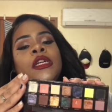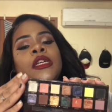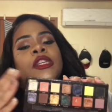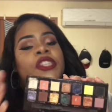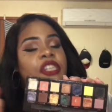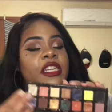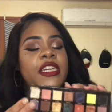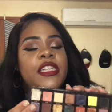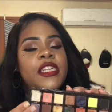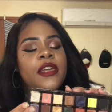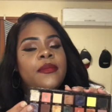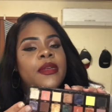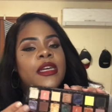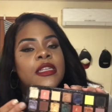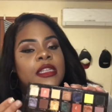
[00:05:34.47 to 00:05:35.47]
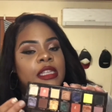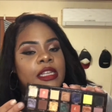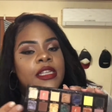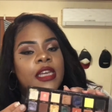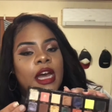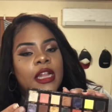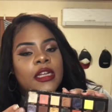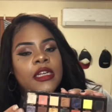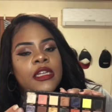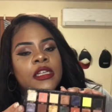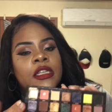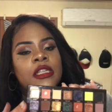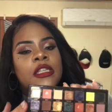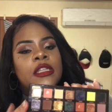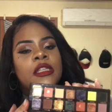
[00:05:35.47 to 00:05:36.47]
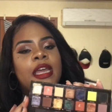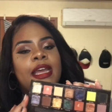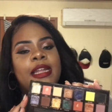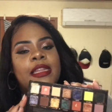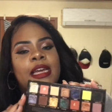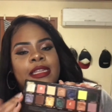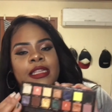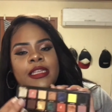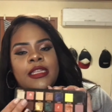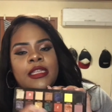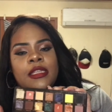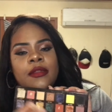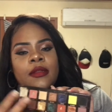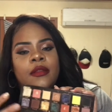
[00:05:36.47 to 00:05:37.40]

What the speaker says: she needs it because these colors and like this